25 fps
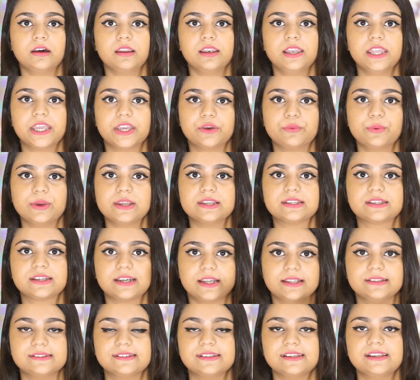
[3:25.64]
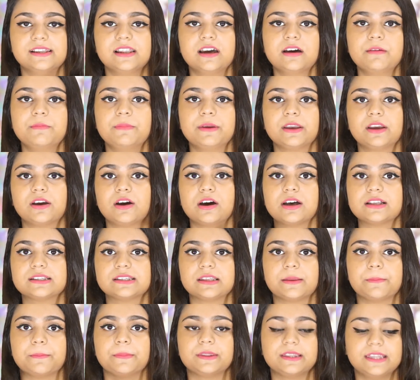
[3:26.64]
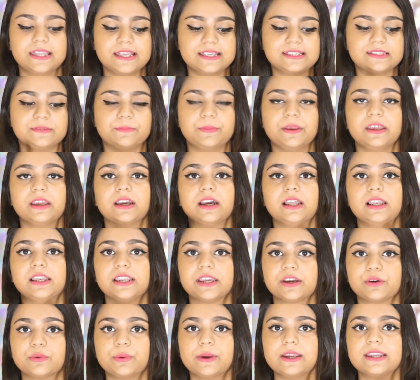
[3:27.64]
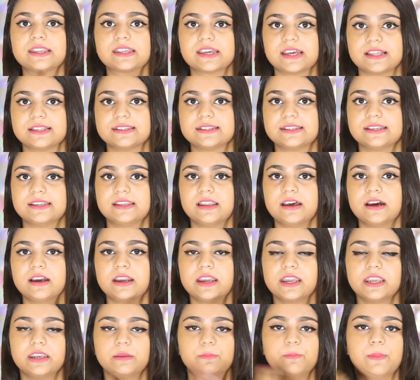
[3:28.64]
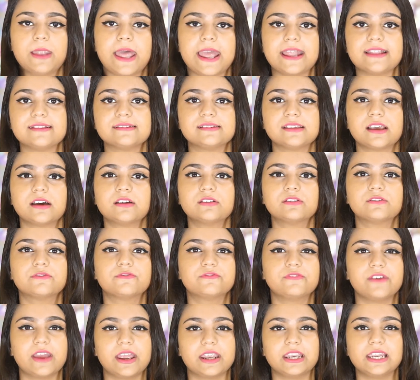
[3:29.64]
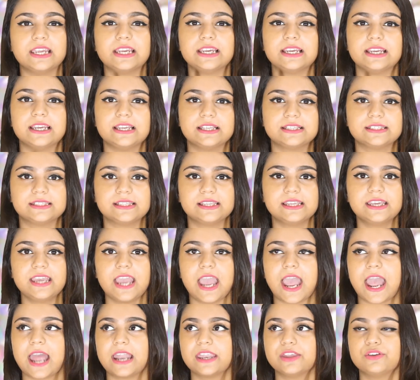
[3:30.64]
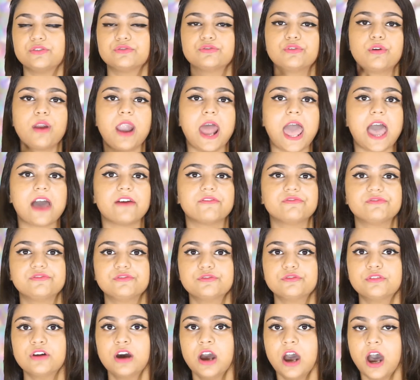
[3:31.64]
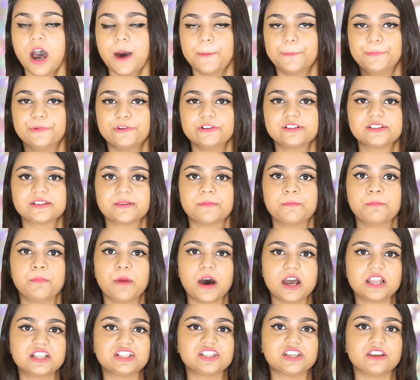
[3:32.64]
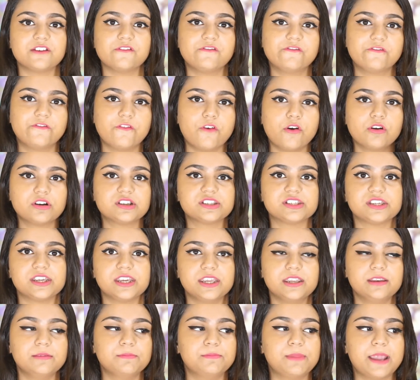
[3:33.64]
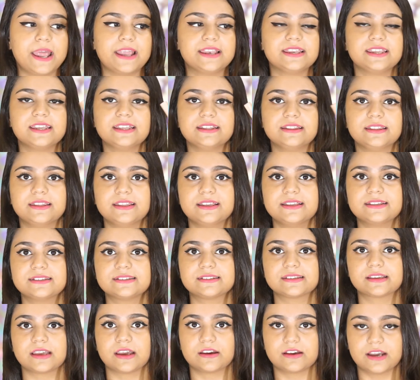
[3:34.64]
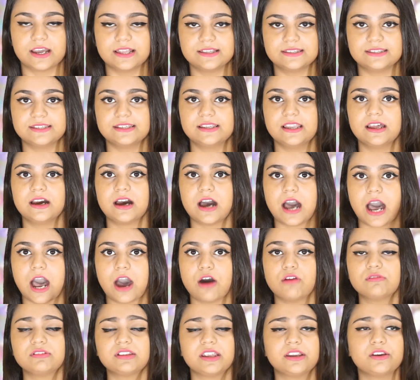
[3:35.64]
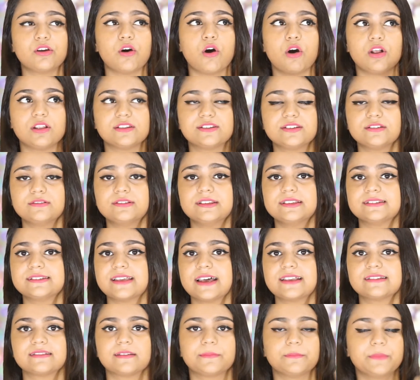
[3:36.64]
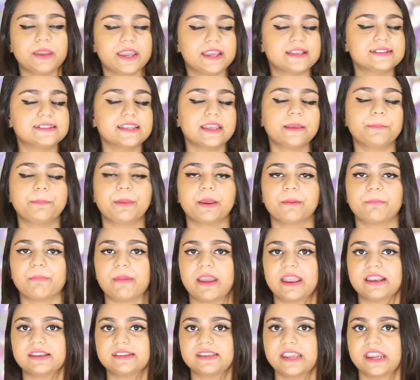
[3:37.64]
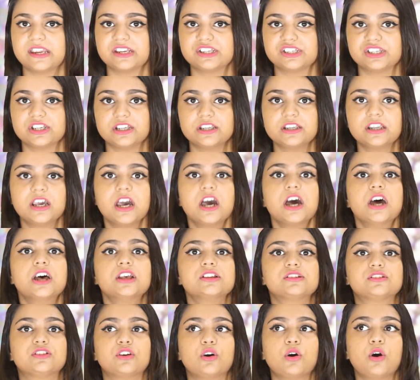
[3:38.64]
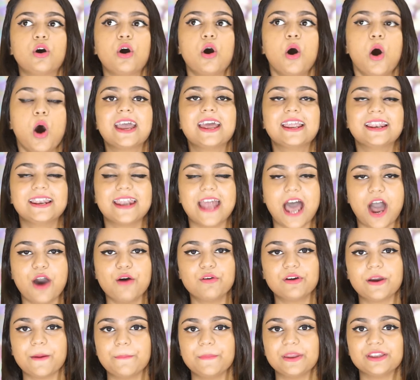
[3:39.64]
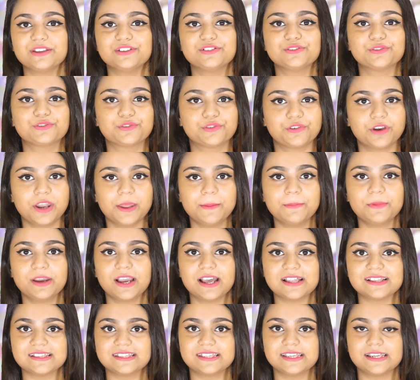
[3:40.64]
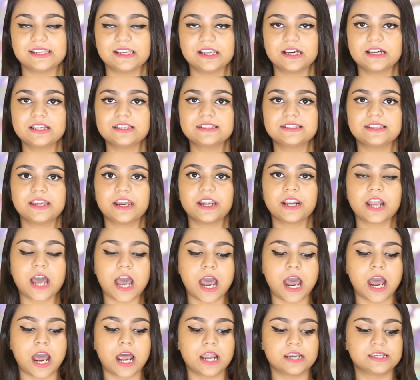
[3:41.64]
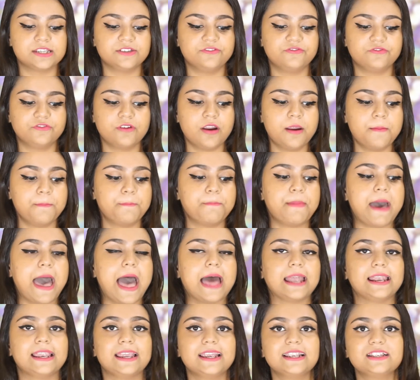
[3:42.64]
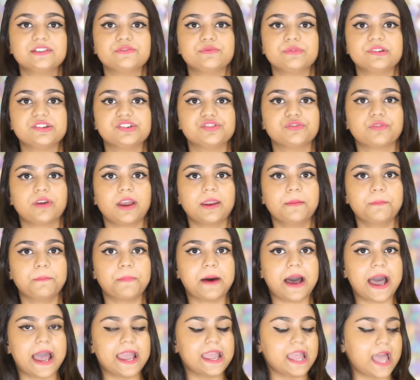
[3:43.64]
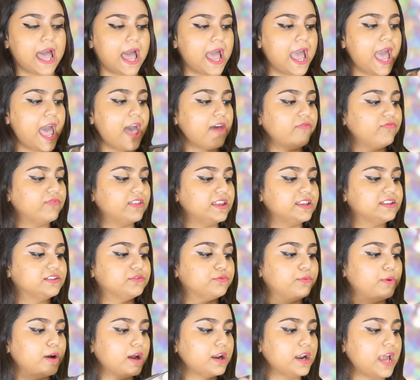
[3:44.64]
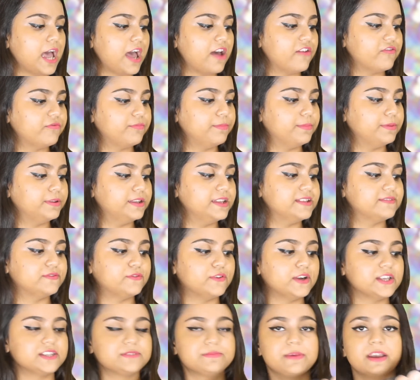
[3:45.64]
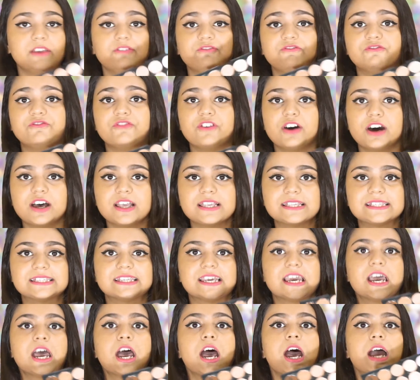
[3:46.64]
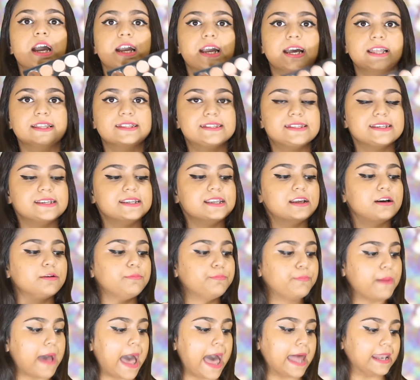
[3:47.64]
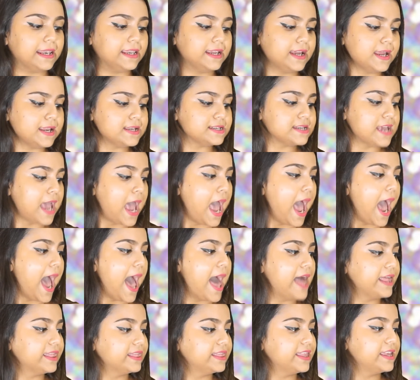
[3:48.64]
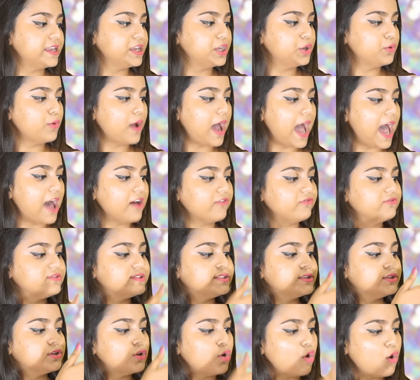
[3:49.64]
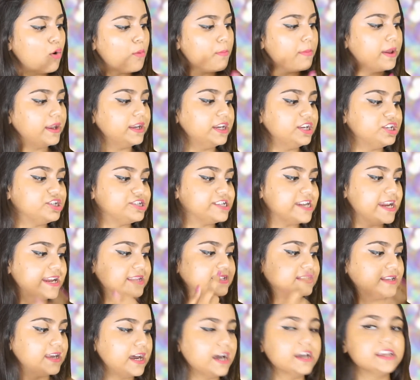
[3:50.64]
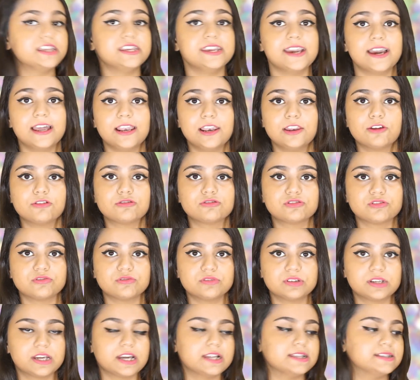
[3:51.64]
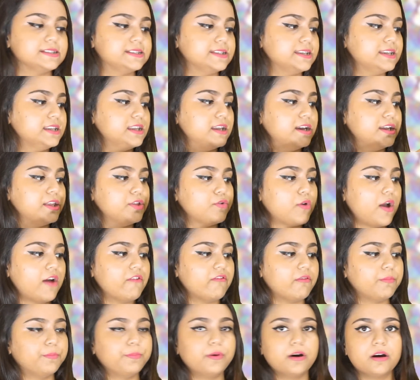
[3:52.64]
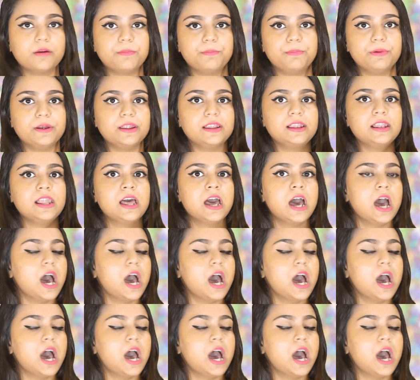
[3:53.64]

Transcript: liquid concealer, because this being a liquid concealer, it blends out very easily and you don't have to put much effort in blending this concealer out, and also this has amazing pigmentation. So now coming to cream concealers, there are different palettes which you can buy. I have this one, this was my first concealer palette, and you have so many shades. A yellow tone concealer, you have a purple,